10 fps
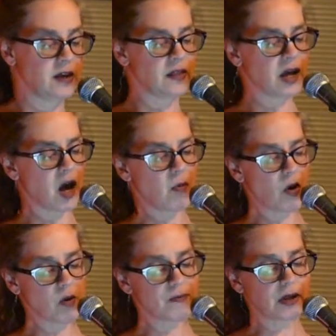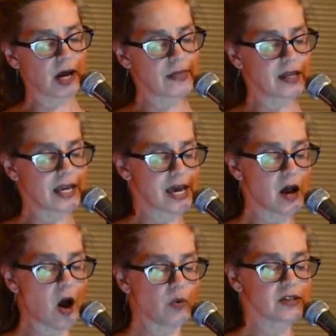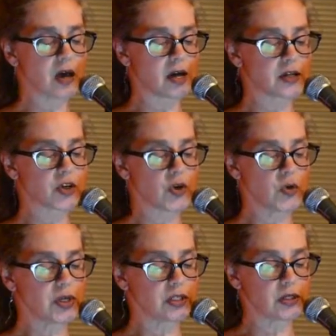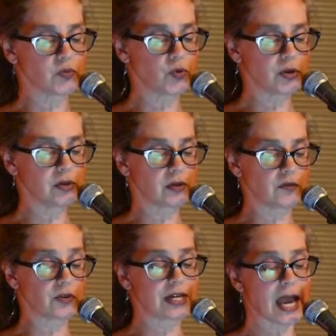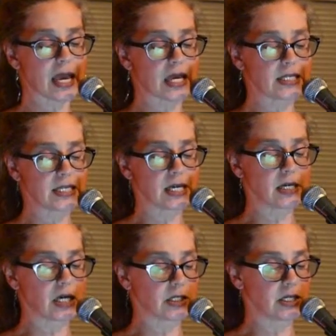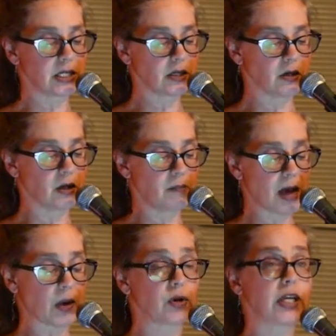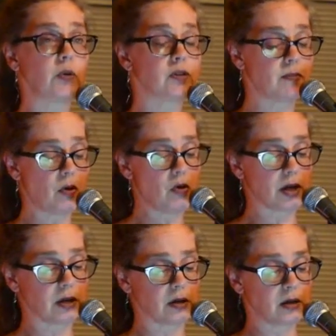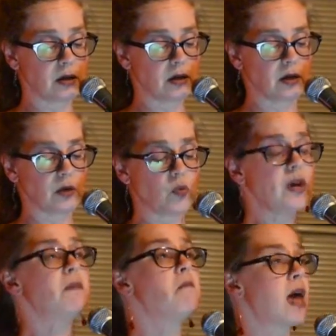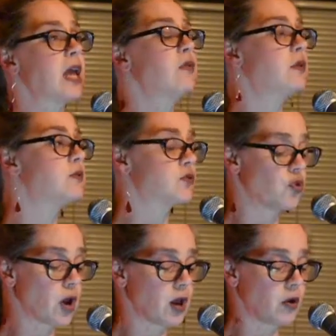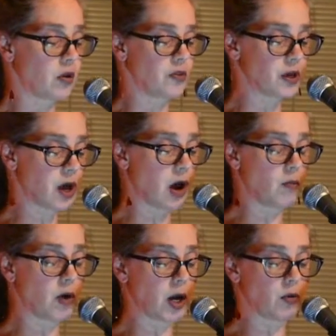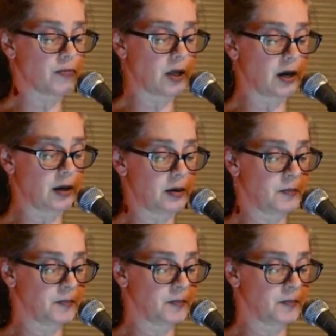The cowboy replied that he had always hunted coon in these woods. For decades he had hunted here, back when he was a boy. We made this trail, the cowboy replied.